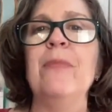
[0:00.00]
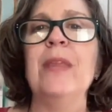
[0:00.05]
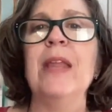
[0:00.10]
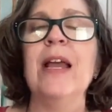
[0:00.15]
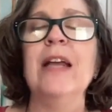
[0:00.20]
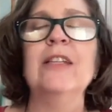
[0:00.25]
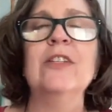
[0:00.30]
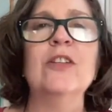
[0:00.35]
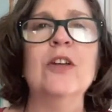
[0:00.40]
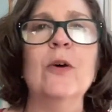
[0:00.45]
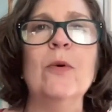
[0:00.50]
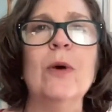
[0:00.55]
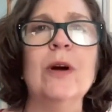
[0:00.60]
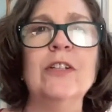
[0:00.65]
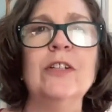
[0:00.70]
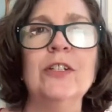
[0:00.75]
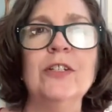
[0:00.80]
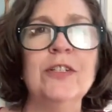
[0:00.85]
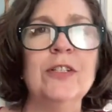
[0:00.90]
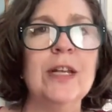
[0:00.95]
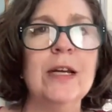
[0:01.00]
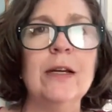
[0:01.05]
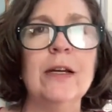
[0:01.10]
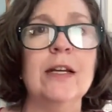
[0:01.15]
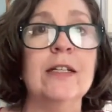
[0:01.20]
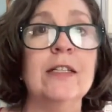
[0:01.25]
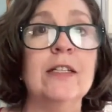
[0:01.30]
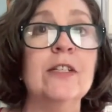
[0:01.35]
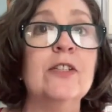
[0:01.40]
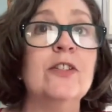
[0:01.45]
and so just think
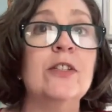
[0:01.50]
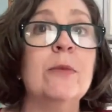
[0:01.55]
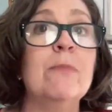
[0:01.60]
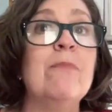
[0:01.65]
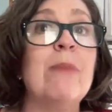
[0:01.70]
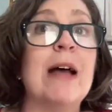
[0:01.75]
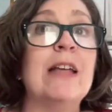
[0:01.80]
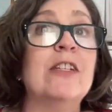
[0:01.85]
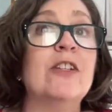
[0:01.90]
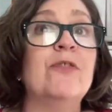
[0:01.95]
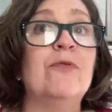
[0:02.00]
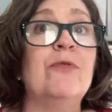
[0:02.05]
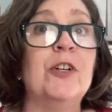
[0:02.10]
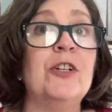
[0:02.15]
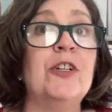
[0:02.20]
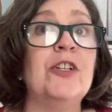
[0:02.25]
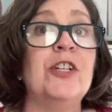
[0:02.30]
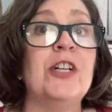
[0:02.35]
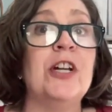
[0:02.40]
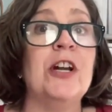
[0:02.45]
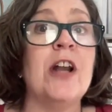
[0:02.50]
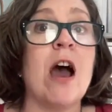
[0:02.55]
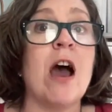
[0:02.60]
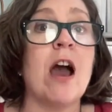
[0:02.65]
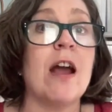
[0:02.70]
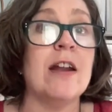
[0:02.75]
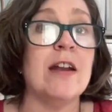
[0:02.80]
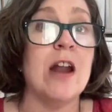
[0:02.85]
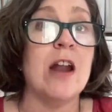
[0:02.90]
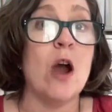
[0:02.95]
is this the best version
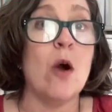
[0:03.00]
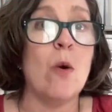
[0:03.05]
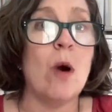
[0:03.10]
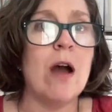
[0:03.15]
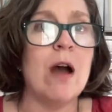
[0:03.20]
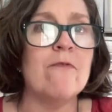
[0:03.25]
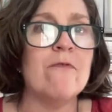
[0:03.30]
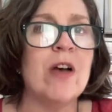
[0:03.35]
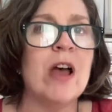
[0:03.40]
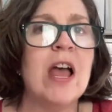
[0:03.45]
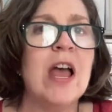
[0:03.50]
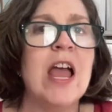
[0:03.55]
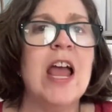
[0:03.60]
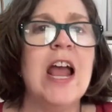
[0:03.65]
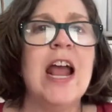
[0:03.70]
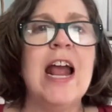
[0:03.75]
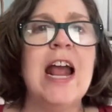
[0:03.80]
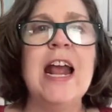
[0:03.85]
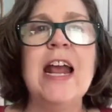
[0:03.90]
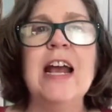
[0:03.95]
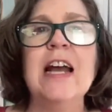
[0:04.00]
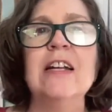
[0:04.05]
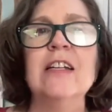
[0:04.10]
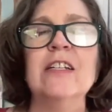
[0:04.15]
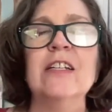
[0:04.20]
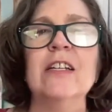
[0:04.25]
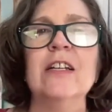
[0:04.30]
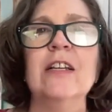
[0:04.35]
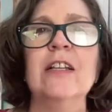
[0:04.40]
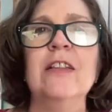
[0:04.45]
I know of?
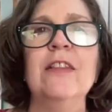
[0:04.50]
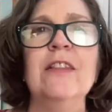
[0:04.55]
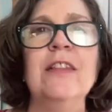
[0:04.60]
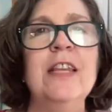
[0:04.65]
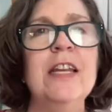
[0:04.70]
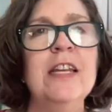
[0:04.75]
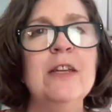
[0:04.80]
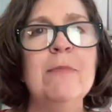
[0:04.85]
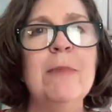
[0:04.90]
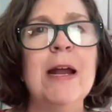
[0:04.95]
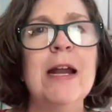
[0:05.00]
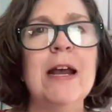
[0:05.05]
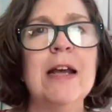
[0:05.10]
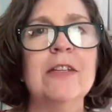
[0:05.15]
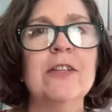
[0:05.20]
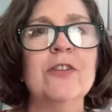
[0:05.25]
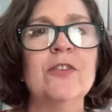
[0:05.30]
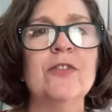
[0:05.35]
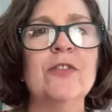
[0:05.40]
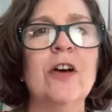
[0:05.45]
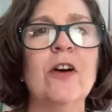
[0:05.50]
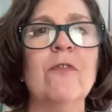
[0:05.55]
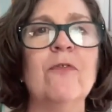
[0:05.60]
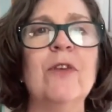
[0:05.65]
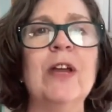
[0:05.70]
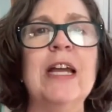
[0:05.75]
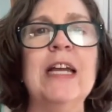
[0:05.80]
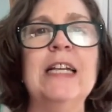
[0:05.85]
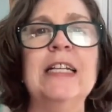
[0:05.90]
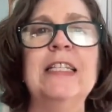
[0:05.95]
And then you might ask
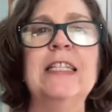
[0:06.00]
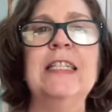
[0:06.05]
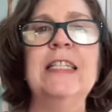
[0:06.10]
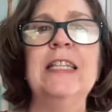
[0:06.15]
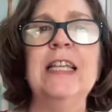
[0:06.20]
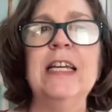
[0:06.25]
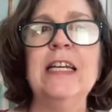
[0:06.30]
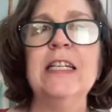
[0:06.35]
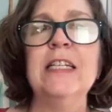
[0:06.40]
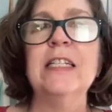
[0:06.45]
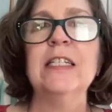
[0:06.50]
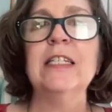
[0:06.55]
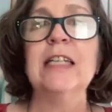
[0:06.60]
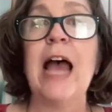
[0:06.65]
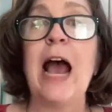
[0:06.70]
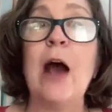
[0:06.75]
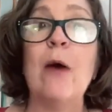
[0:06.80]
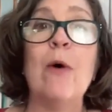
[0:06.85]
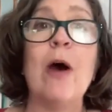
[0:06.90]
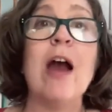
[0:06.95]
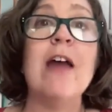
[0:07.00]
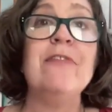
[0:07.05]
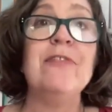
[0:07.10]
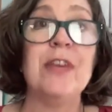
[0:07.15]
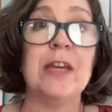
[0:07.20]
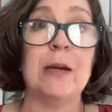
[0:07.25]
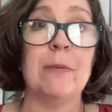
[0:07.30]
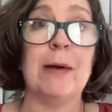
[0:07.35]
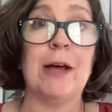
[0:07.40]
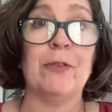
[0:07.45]
yourself is this how I
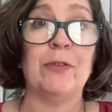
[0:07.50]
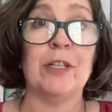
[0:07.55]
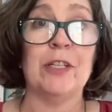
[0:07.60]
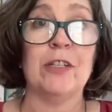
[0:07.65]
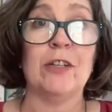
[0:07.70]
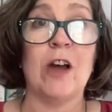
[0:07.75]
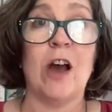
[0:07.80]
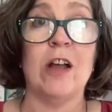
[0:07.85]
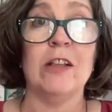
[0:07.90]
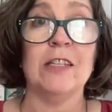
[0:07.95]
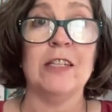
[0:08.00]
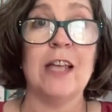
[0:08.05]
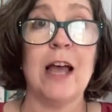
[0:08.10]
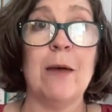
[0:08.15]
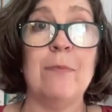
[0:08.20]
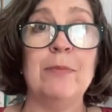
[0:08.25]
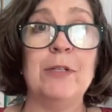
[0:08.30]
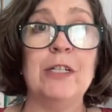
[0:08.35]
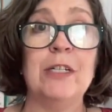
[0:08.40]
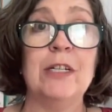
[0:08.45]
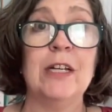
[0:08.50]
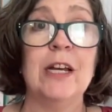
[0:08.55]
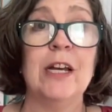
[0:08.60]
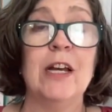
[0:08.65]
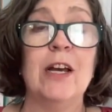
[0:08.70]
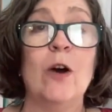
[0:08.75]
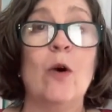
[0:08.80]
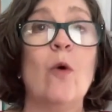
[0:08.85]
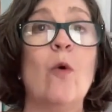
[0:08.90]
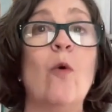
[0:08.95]
think about this concept?
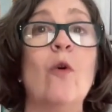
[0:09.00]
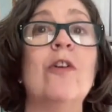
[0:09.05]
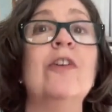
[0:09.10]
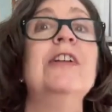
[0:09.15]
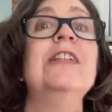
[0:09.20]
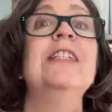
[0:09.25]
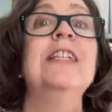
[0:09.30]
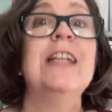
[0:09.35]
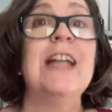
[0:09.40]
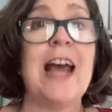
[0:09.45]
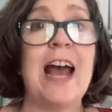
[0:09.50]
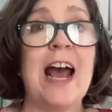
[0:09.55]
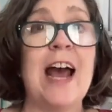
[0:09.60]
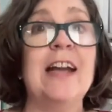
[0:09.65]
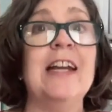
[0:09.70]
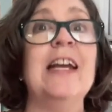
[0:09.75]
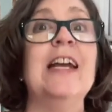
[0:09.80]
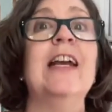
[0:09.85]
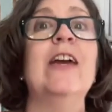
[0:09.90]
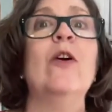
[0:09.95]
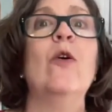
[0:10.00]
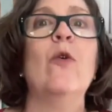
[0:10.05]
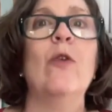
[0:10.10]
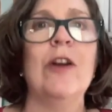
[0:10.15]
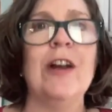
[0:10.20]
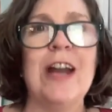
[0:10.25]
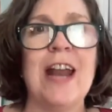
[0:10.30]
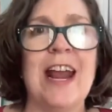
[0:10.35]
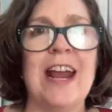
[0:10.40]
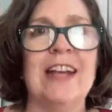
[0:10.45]
Or is it adding
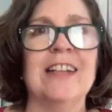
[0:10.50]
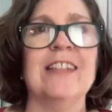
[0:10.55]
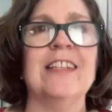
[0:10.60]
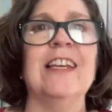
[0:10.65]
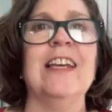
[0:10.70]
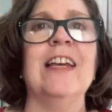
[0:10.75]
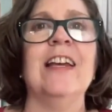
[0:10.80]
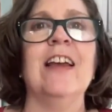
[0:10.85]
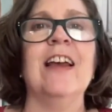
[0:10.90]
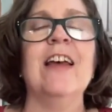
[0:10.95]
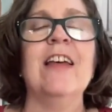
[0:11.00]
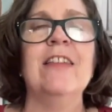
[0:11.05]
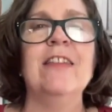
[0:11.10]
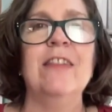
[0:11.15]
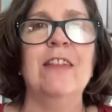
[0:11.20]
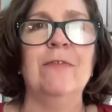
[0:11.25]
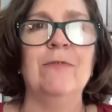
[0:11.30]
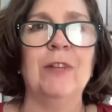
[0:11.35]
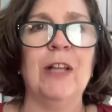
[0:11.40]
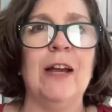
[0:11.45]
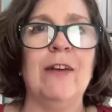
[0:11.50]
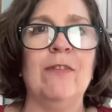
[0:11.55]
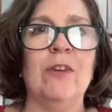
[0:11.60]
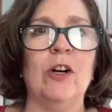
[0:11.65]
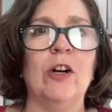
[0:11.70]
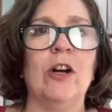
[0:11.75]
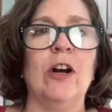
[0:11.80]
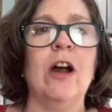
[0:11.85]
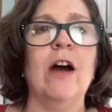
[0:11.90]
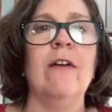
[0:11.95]
or enhancing the
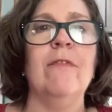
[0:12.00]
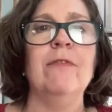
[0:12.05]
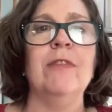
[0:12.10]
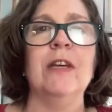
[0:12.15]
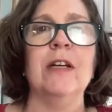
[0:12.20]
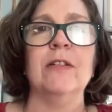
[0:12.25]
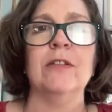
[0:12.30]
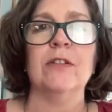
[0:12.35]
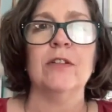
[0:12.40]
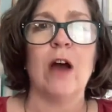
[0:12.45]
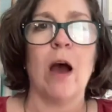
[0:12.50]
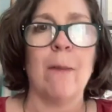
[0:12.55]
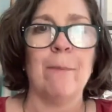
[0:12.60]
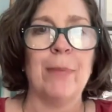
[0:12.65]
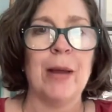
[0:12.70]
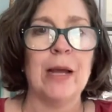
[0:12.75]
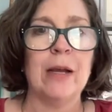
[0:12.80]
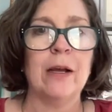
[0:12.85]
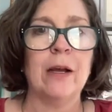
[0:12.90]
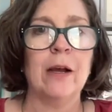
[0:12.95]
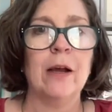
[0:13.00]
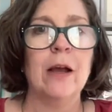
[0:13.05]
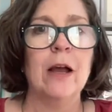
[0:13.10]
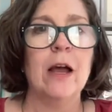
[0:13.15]
flavor of this topic?